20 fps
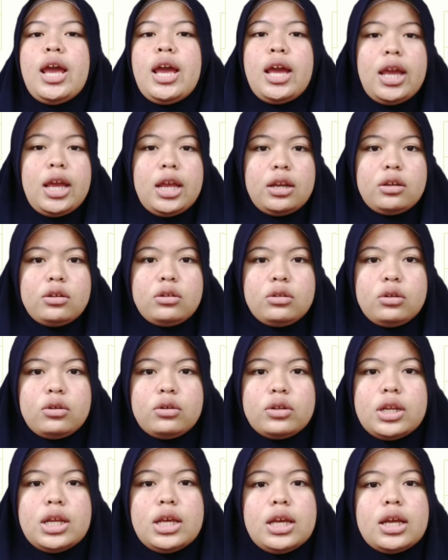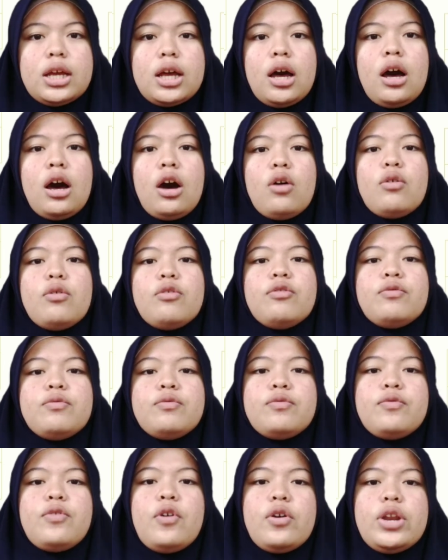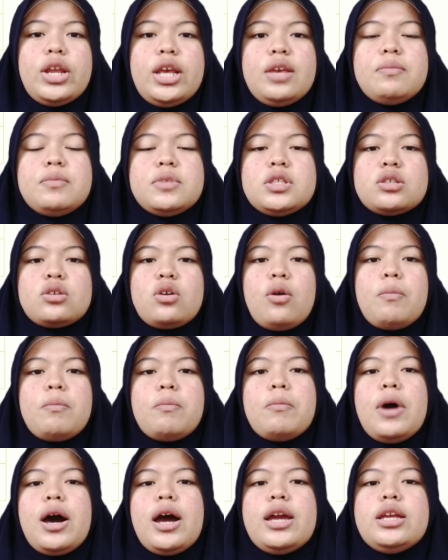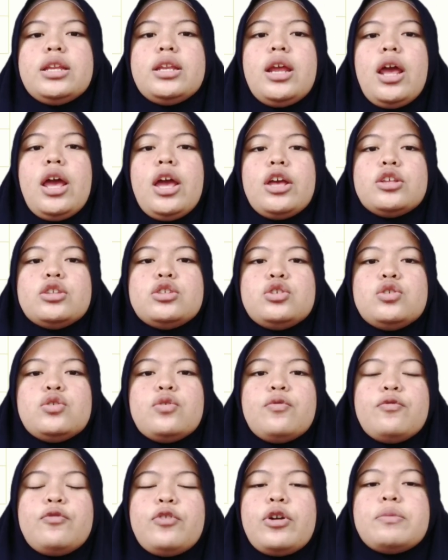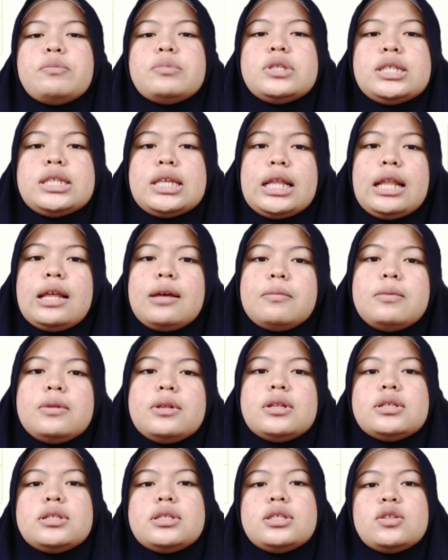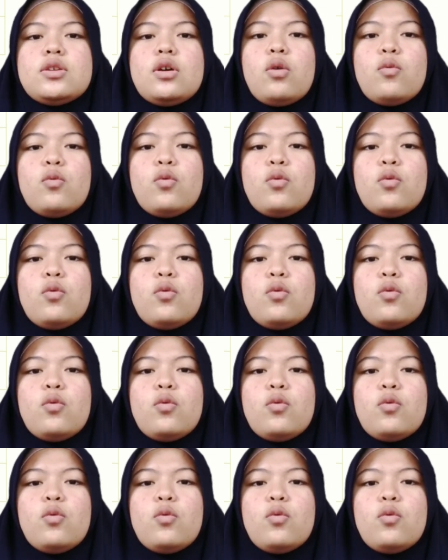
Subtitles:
including how phonemes combine to form syllables,